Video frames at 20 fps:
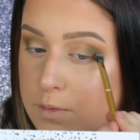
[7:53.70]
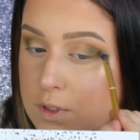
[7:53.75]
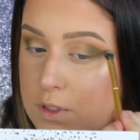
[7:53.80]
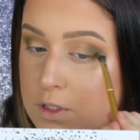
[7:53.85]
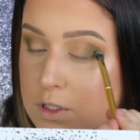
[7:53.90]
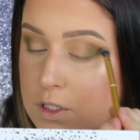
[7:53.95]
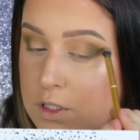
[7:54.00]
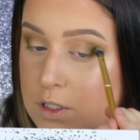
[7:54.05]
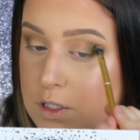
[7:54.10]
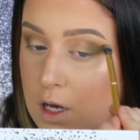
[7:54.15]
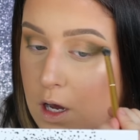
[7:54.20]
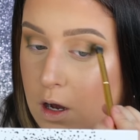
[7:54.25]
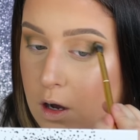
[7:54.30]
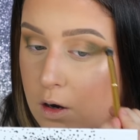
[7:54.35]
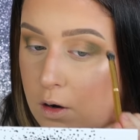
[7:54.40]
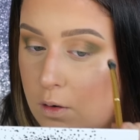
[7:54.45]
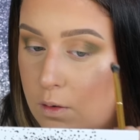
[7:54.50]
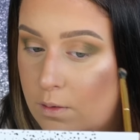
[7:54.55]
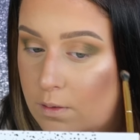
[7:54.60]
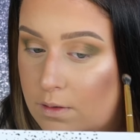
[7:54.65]

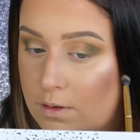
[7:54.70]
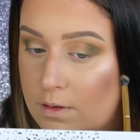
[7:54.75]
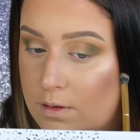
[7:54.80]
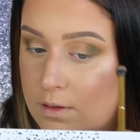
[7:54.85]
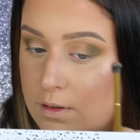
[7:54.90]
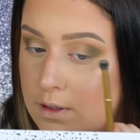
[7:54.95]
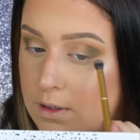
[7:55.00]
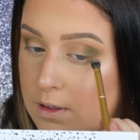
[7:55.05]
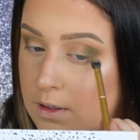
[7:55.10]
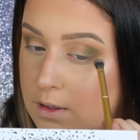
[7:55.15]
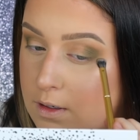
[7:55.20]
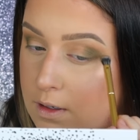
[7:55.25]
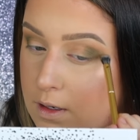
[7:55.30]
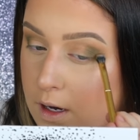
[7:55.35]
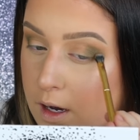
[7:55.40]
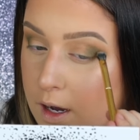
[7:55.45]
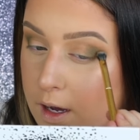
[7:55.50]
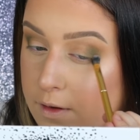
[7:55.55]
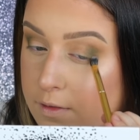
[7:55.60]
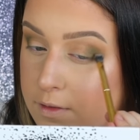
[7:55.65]
So
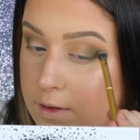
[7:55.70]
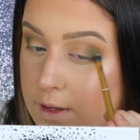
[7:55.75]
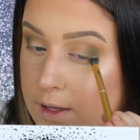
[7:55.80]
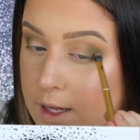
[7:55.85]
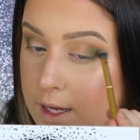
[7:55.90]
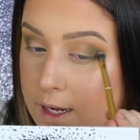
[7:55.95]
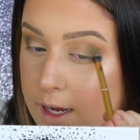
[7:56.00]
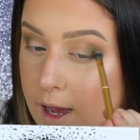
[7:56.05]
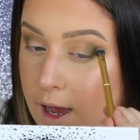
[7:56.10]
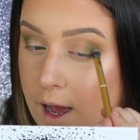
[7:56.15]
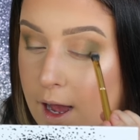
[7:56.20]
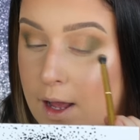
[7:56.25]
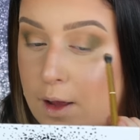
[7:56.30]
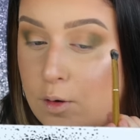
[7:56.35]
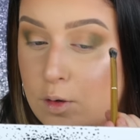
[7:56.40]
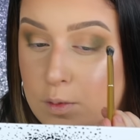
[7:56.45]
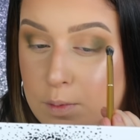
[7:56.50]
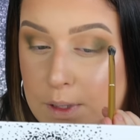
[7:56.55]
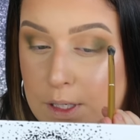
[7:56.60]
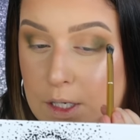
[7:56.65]
I feel like I
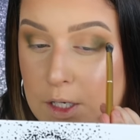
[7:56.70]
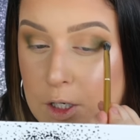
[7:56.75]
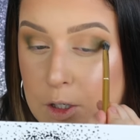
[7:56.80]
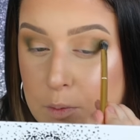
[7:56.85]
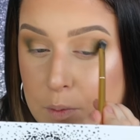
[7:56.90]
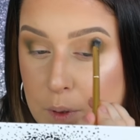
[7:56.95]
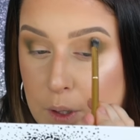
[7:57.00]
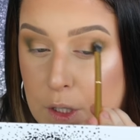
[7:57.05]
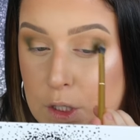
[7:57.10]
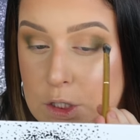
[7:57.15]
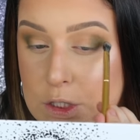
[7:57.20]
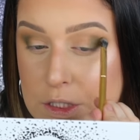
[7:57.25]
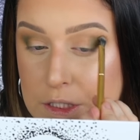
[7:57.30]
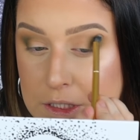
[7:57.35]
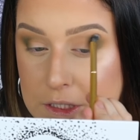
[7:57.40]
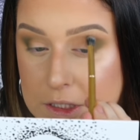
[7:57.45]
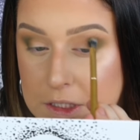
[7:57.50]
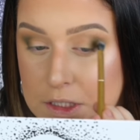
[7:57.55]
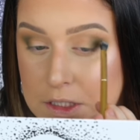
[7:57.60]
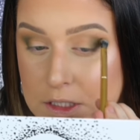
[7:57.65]
would be a good
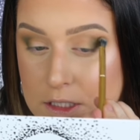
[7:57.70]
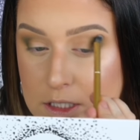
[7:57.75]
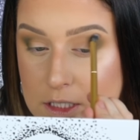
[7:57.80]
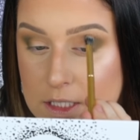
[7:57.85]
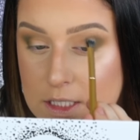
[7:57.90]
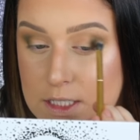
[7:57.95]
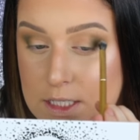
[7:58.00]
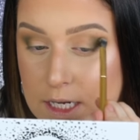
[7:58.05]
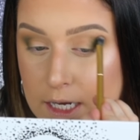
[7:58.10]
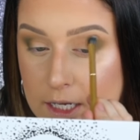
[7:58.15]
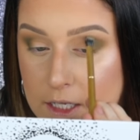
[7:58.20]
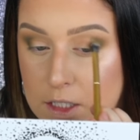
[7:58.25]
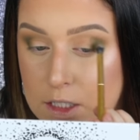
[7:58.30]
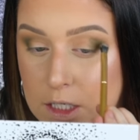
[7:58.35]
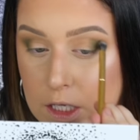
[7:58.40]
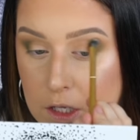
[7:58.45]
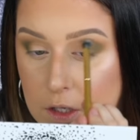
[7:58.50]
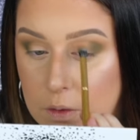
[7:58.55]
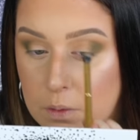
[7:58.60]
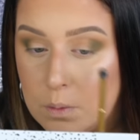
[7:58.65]
person to tell
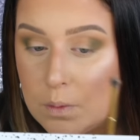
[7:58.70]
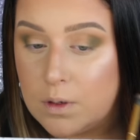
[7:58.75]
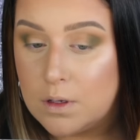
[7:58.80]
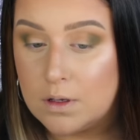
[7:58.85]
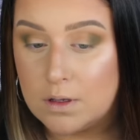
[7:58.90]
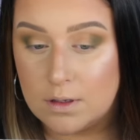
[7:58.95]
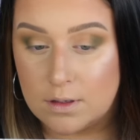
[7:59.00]
you